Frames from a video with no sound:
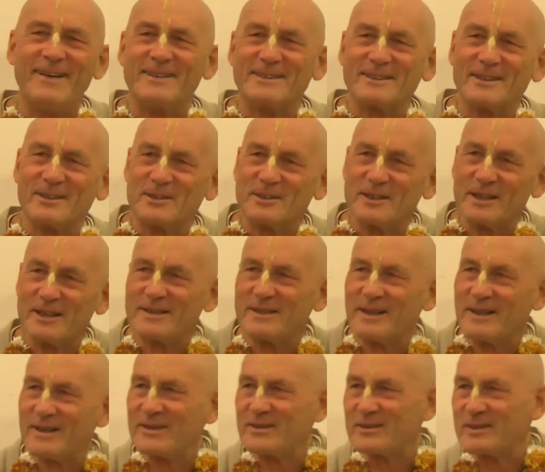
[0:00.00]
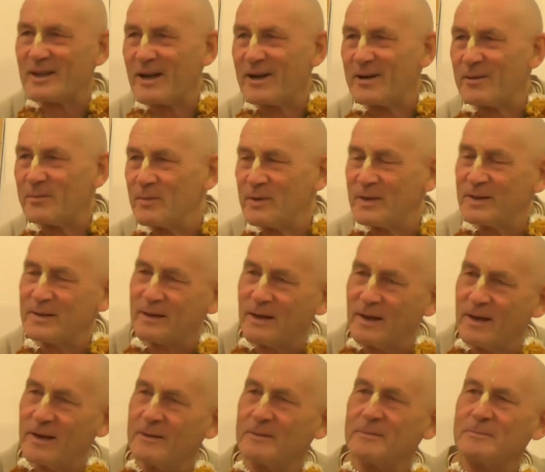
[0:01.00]
So Chaitanya
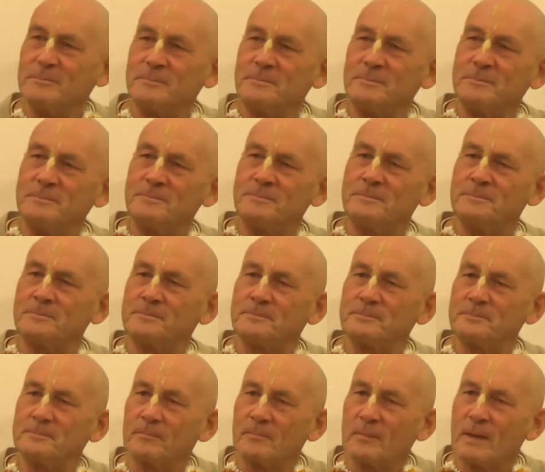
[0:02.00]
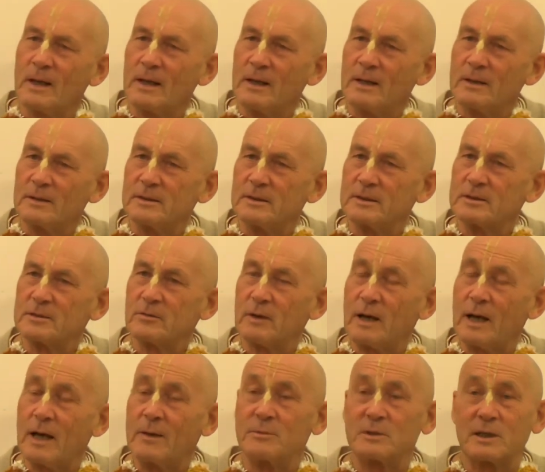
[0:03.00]
Charitamrita
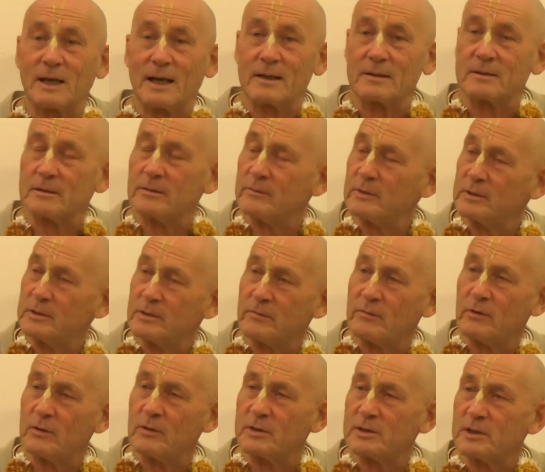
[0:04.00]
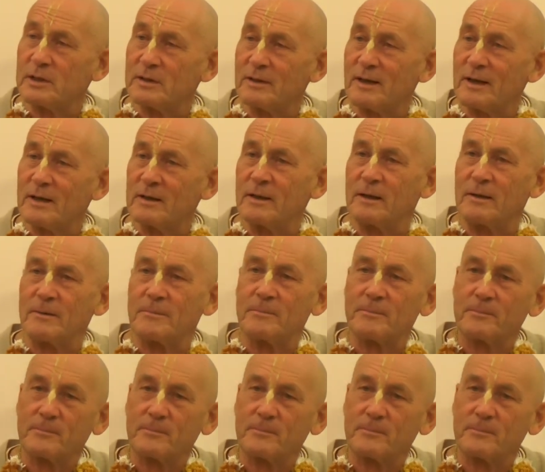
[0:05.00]
describes the activities of Lord Chaitanya.